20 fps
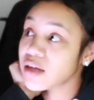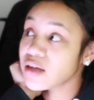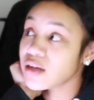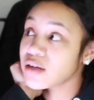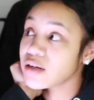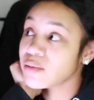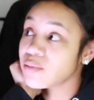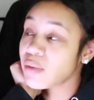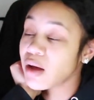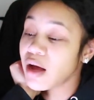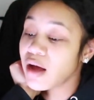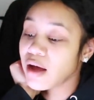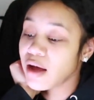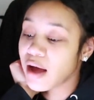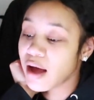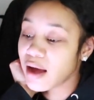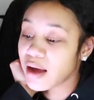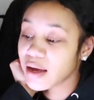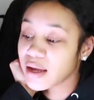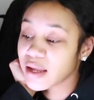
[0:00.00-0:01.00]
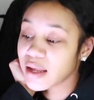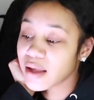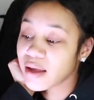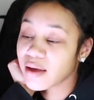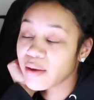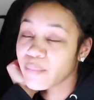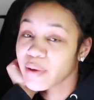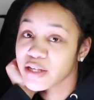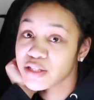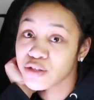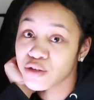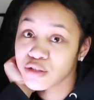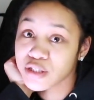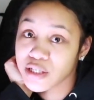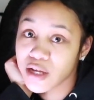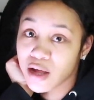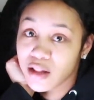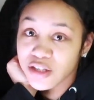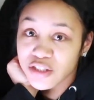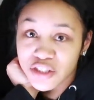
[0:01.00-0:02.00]
I am a
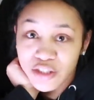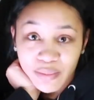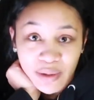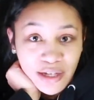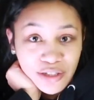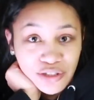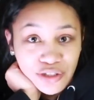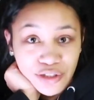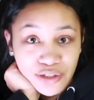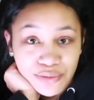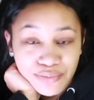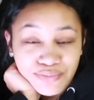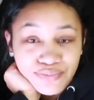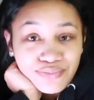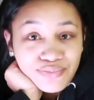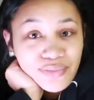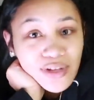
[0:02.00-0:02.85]
sociology major.